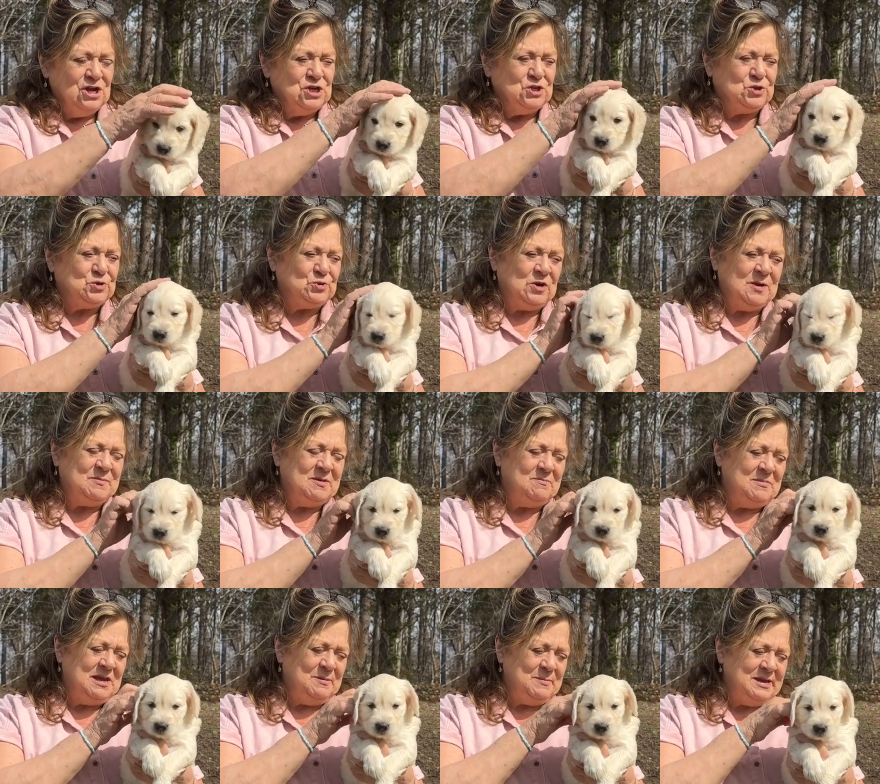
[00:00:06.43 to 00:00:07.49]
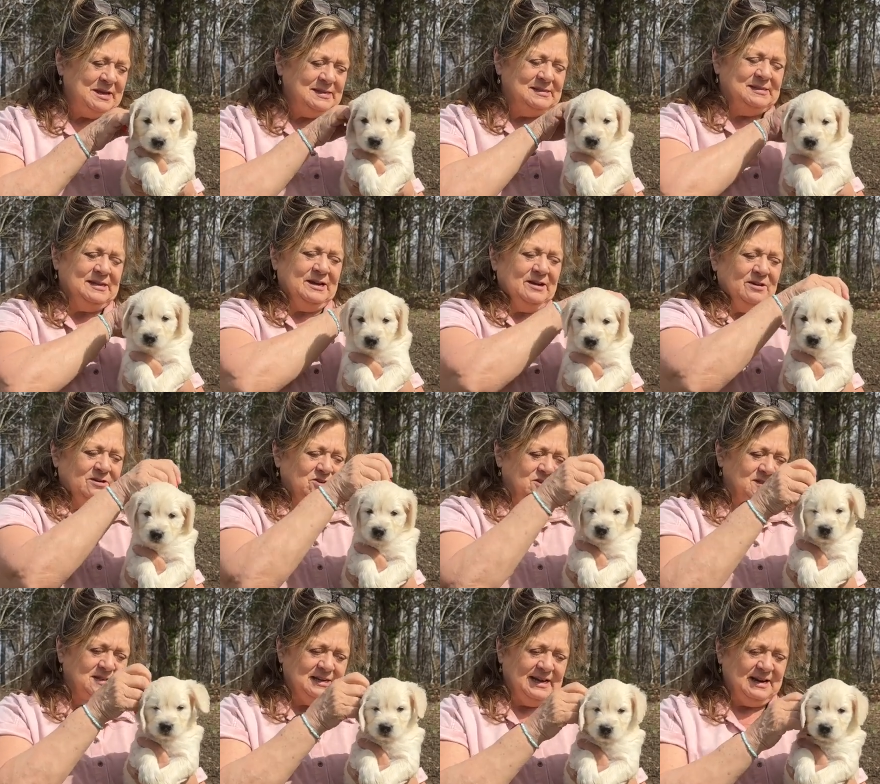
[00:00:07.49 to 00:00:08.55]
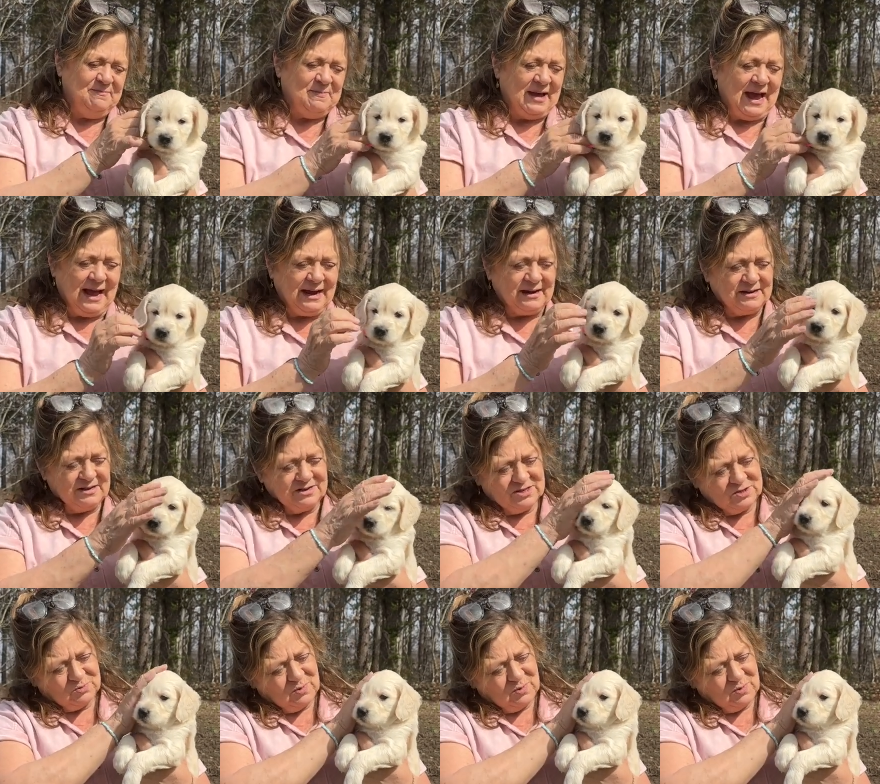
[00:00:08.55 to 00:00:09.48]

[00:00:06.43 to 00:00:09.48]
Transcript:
Speaker 1: screaming memes. They're just laid back and just